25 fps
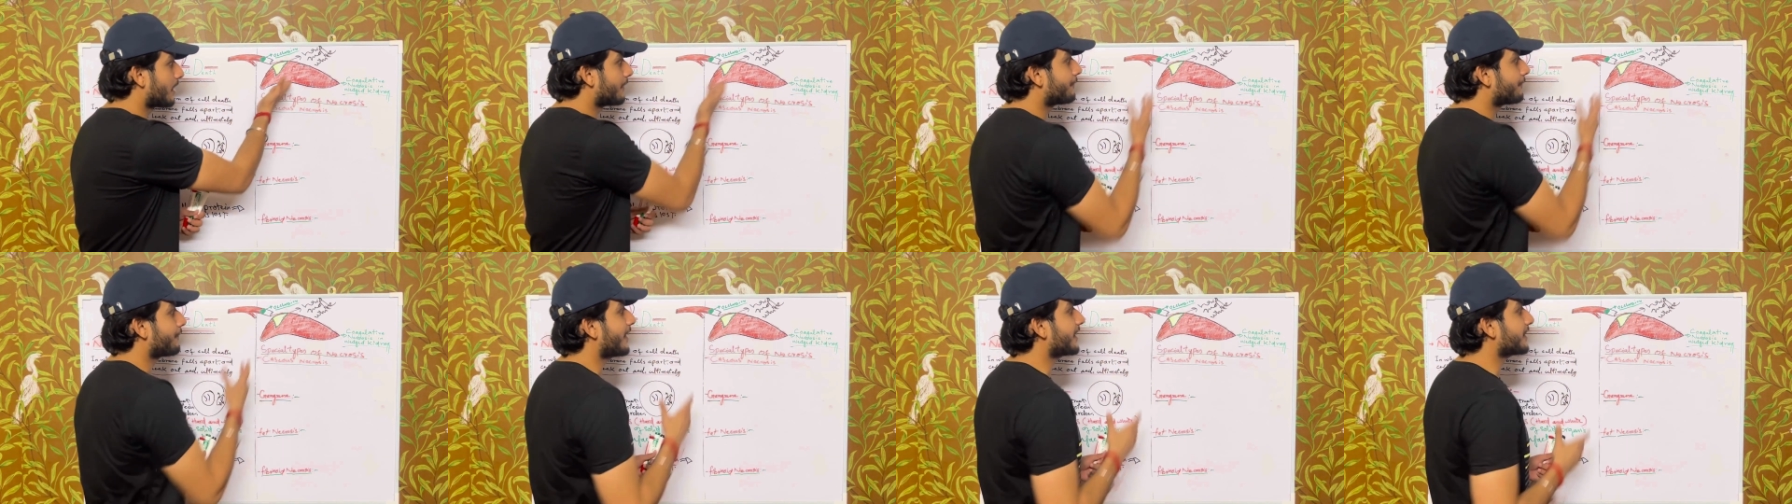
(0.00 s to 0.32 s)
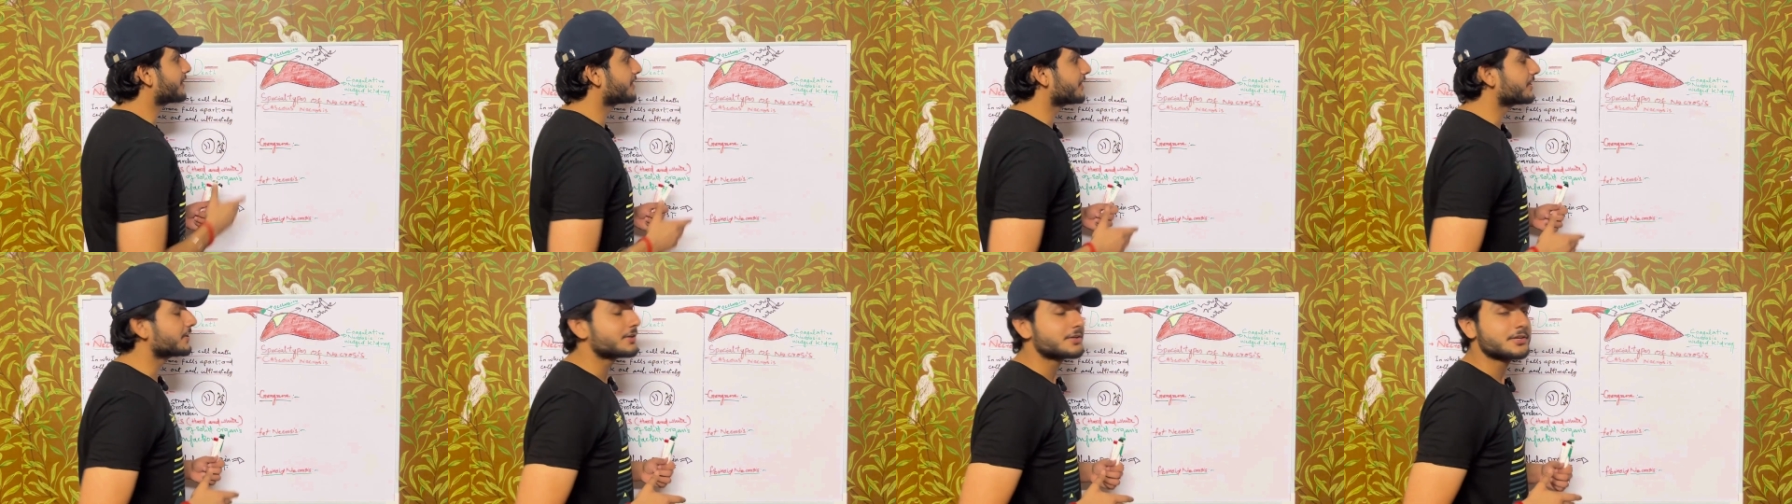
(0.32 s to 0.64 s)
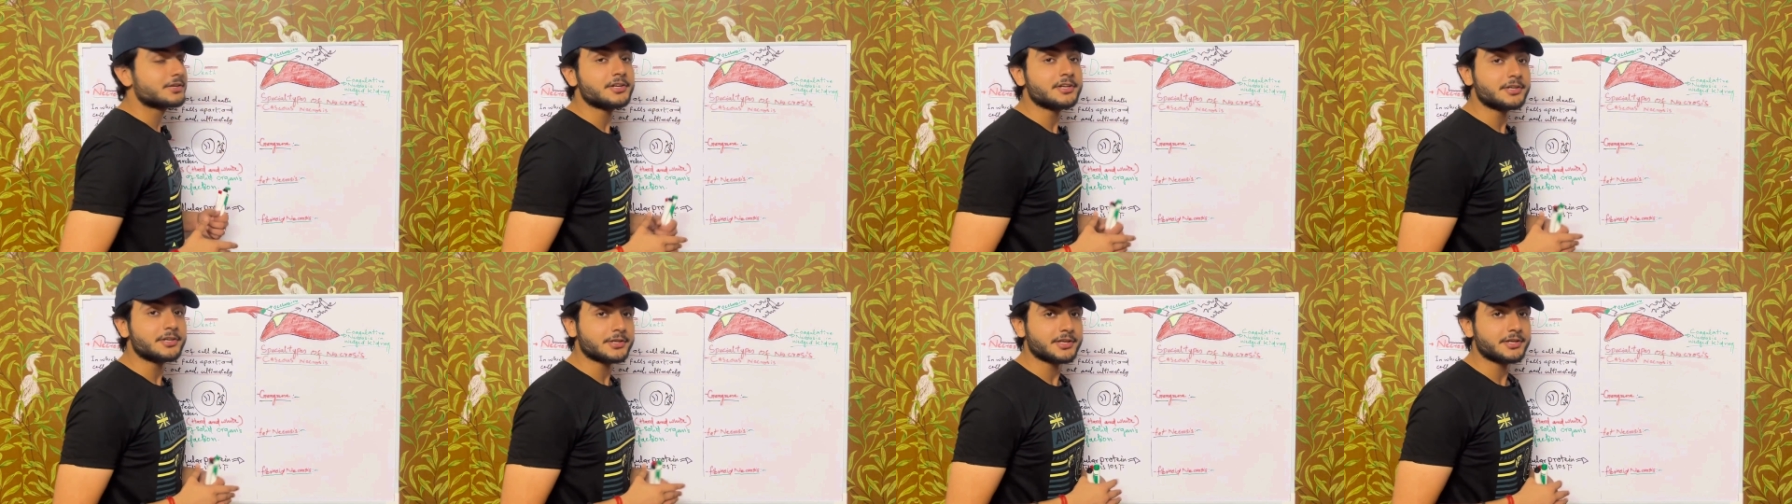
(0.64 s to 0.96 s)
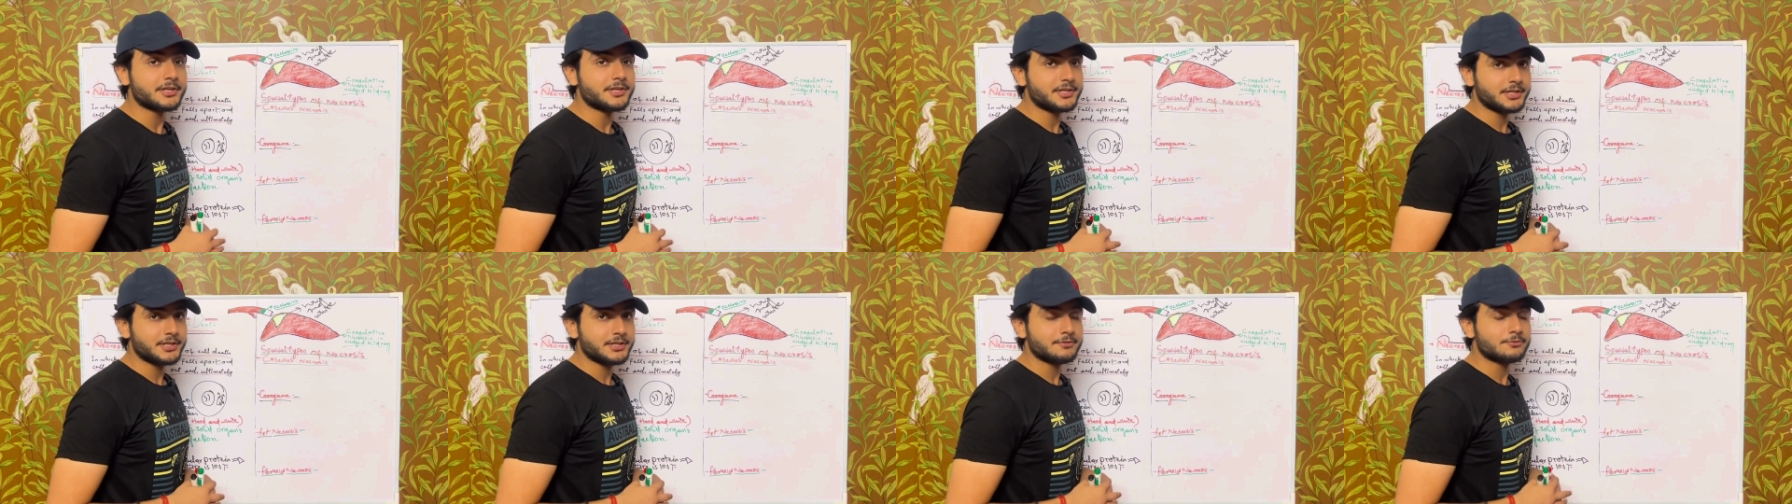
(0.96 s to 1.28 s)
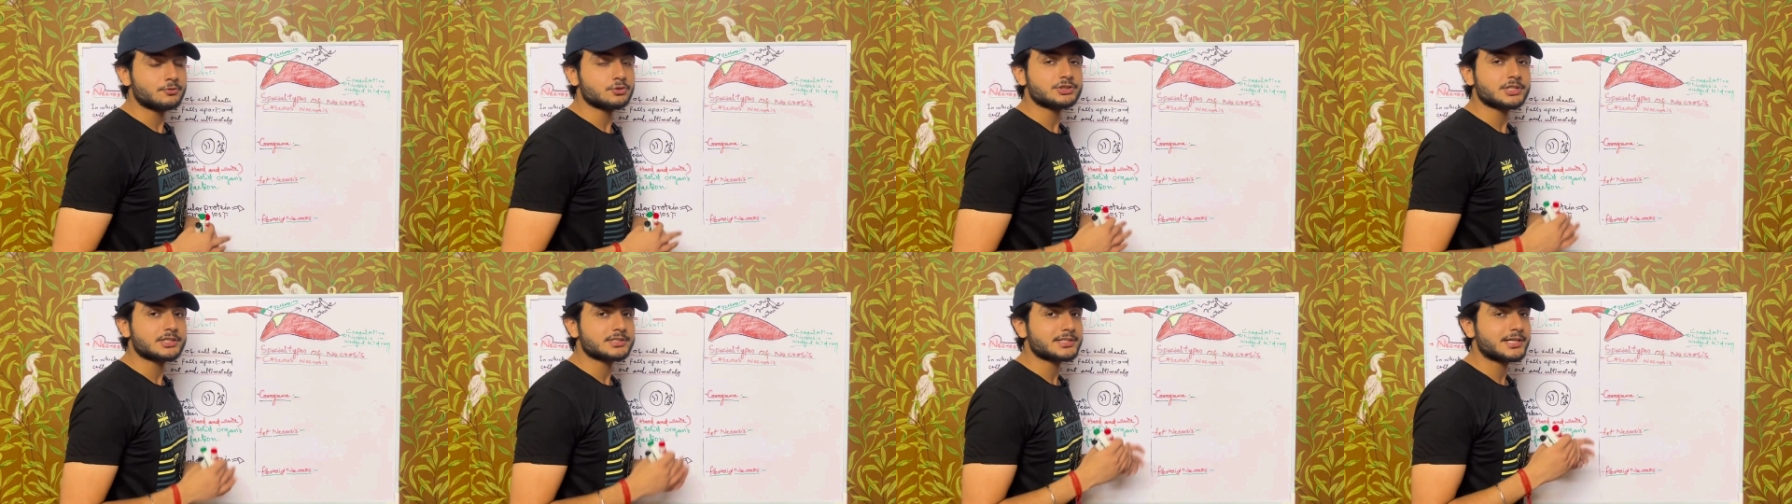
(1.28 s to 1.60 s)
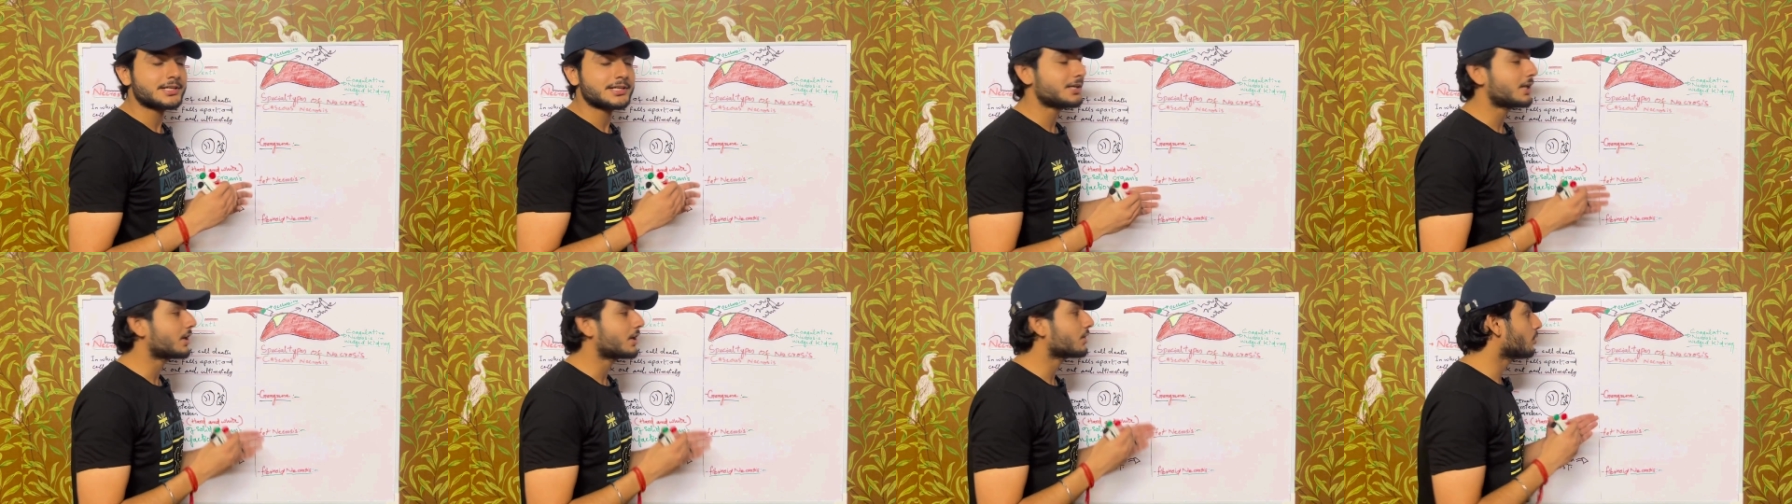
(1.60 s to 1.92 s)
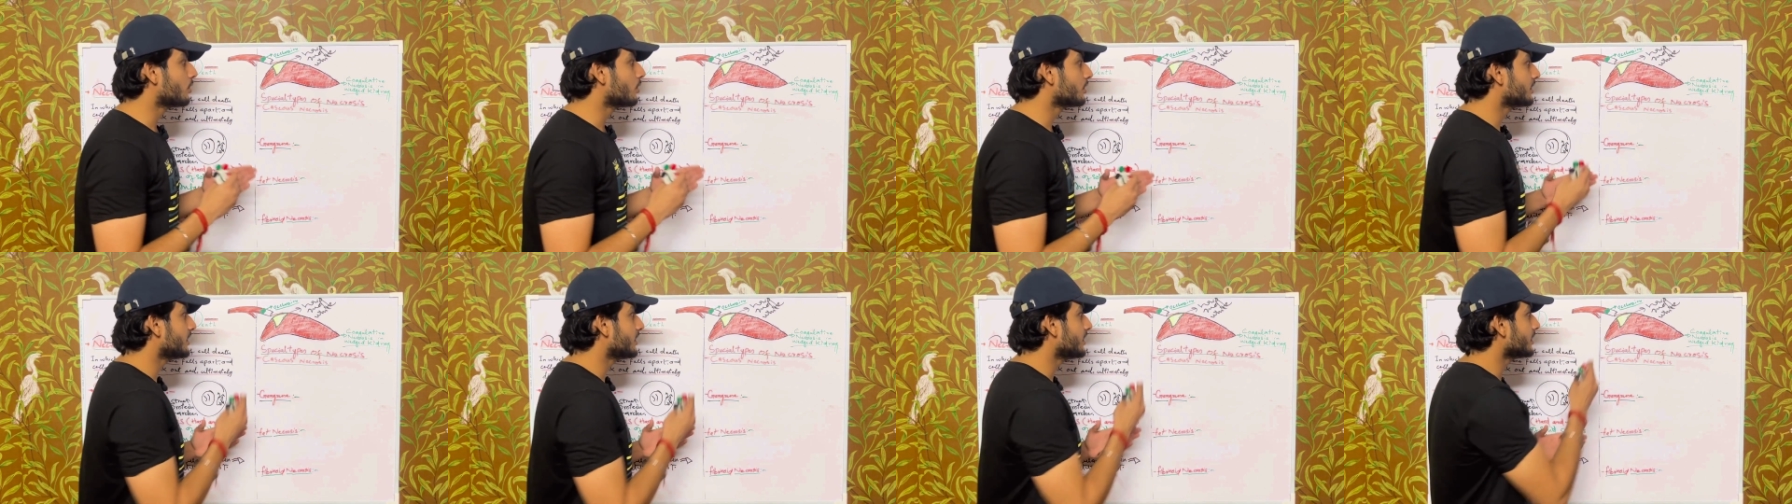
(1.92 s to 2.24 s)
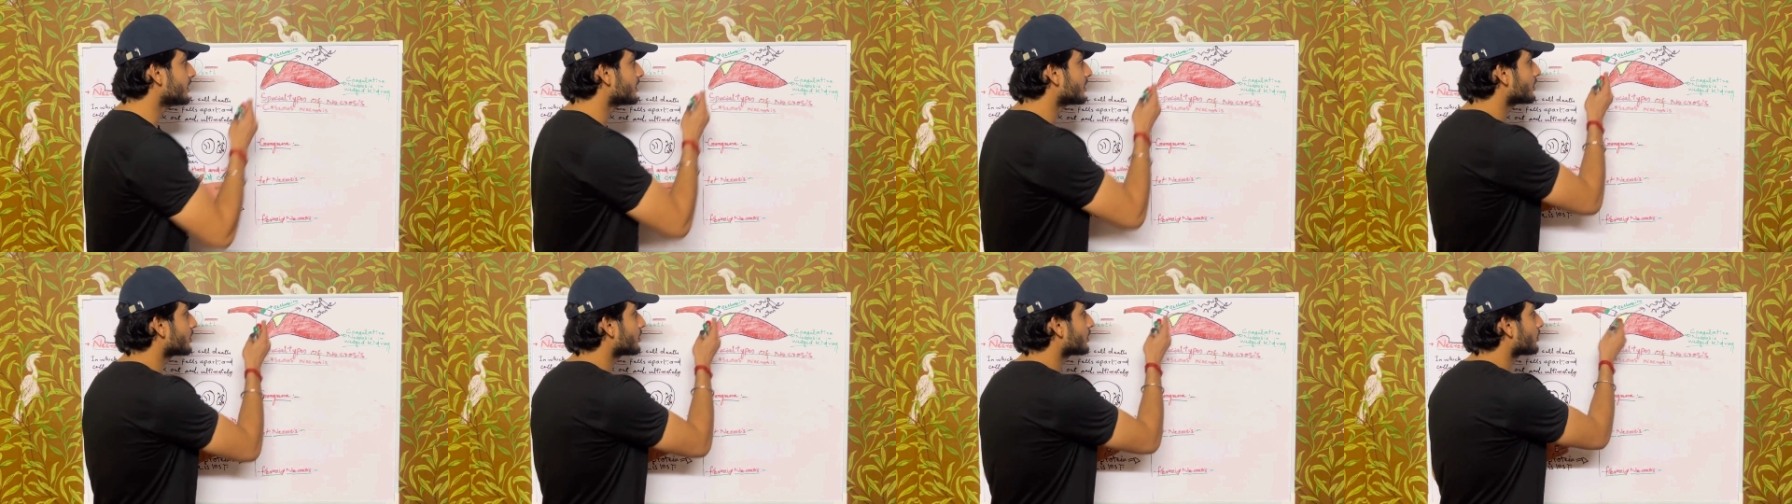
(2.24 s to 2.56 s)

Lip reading: affected kidney which has undergone the